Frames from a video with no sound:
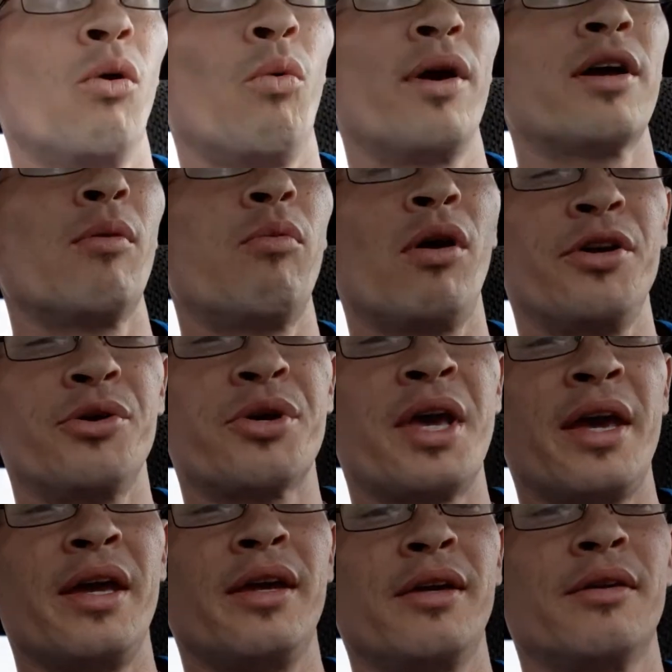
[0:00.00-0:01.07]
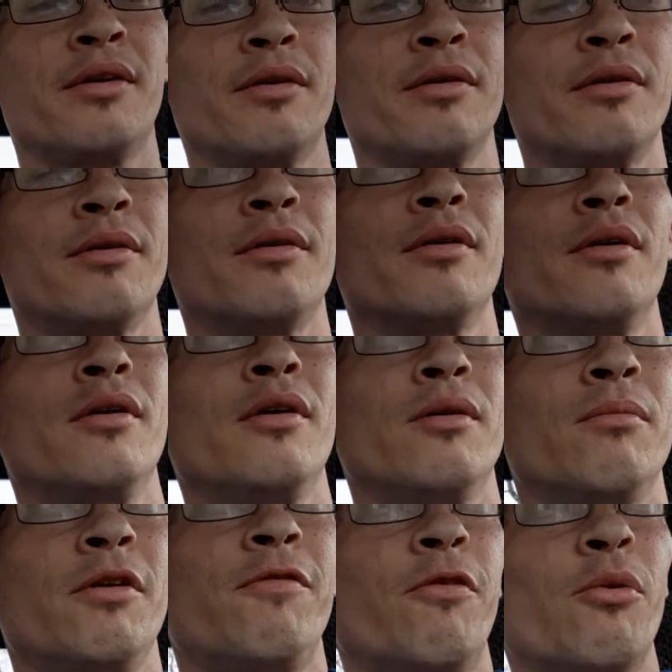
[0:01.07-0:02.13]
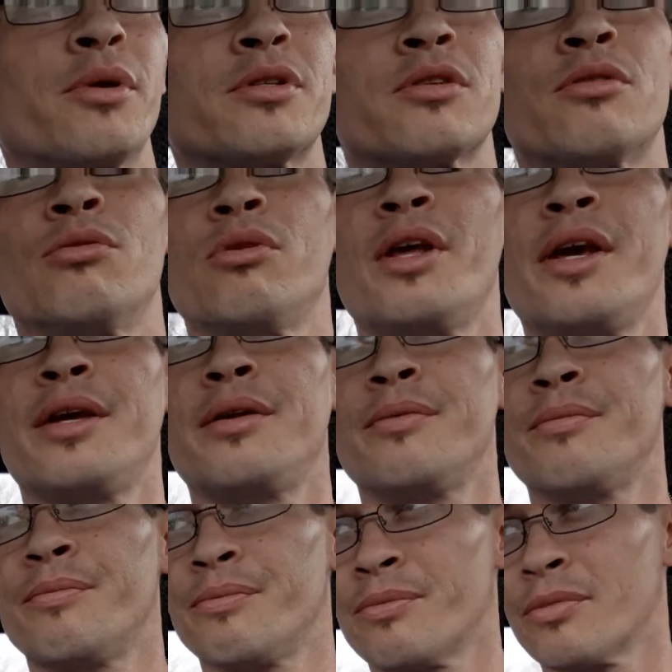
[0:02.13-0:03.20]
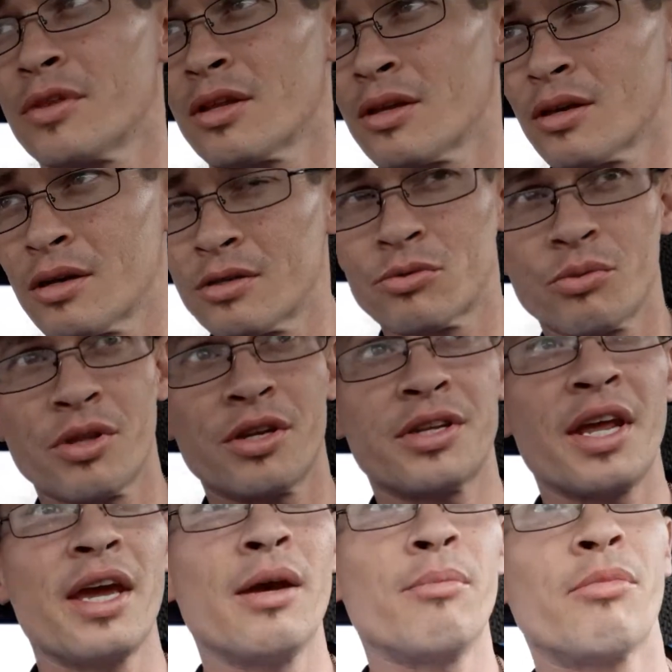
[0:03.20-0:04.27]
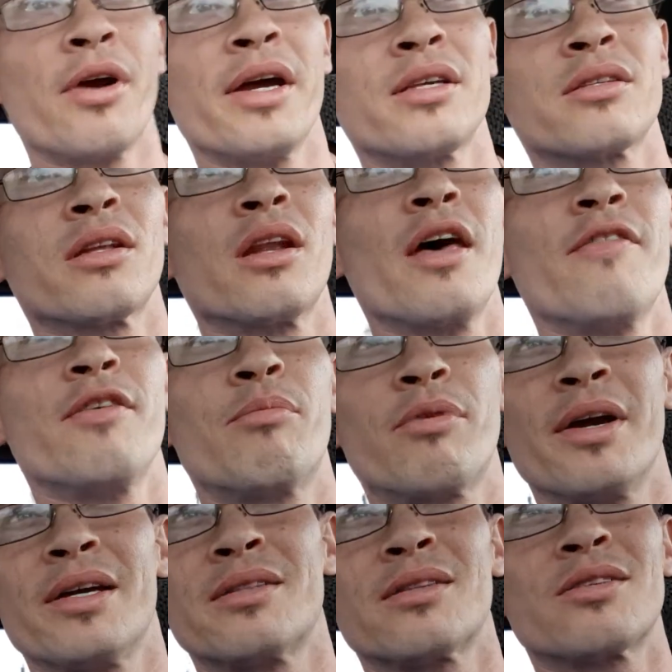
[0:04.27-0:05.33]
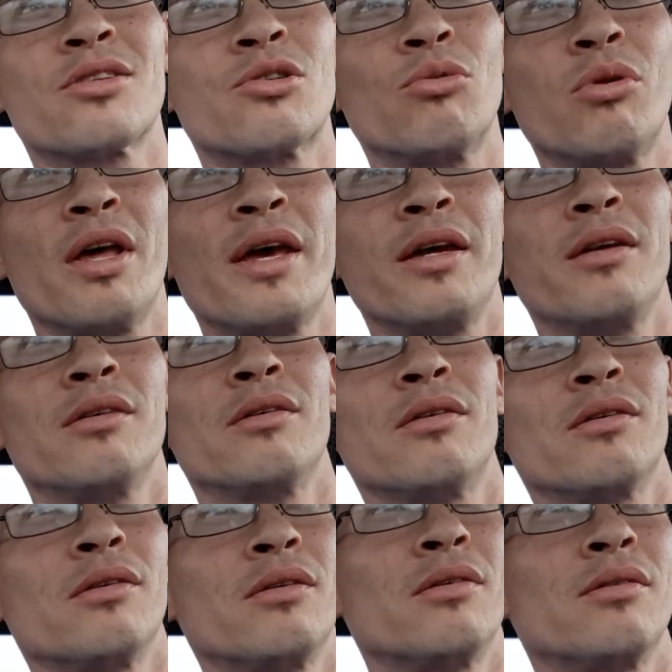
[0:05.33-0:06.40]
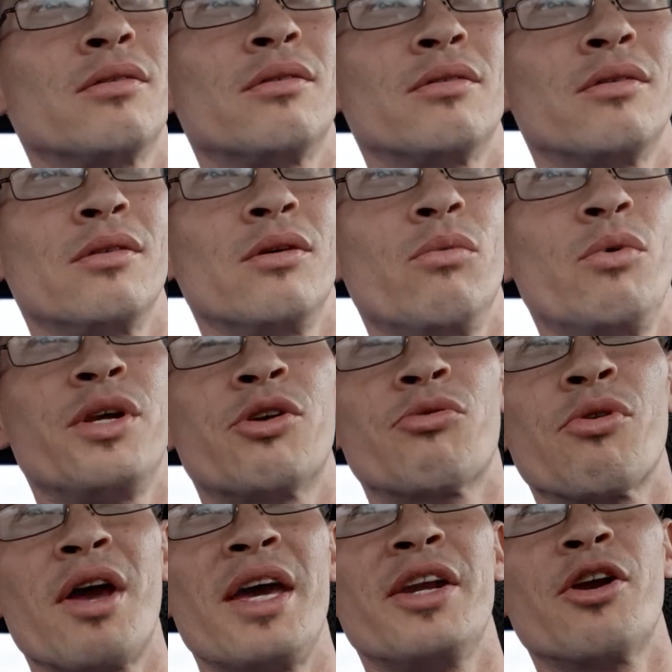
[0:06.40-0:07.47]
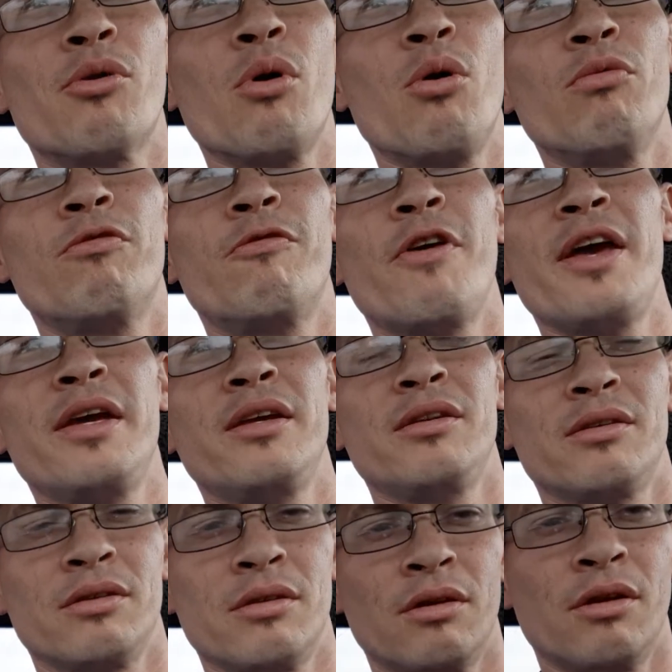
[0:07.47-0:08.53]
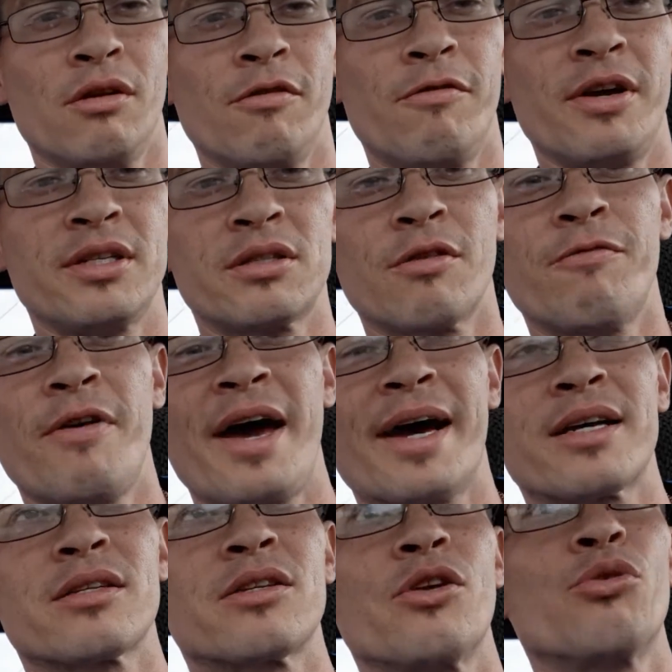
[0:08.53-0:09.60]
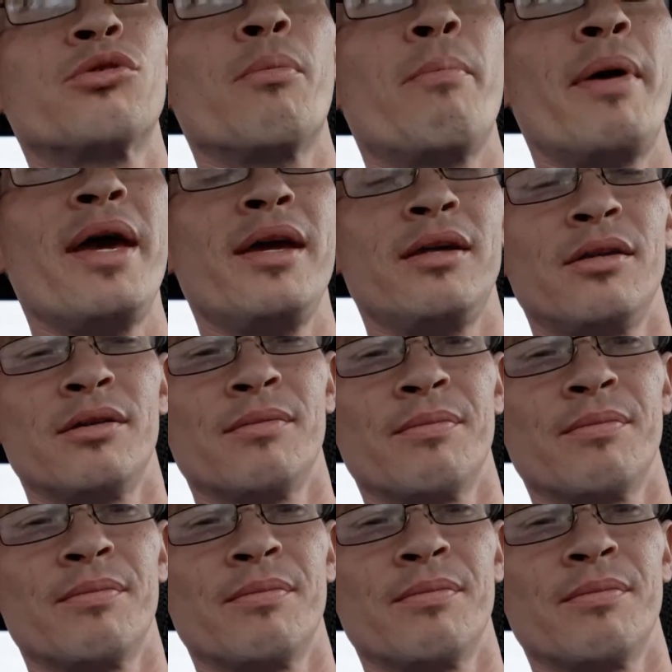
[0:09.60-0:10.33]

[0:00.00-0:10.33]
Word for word: Wake up while you can before it's too late. Because when the dam breaks, the levee breaks, it's too late. We create our own fate. Face the facts, no debate.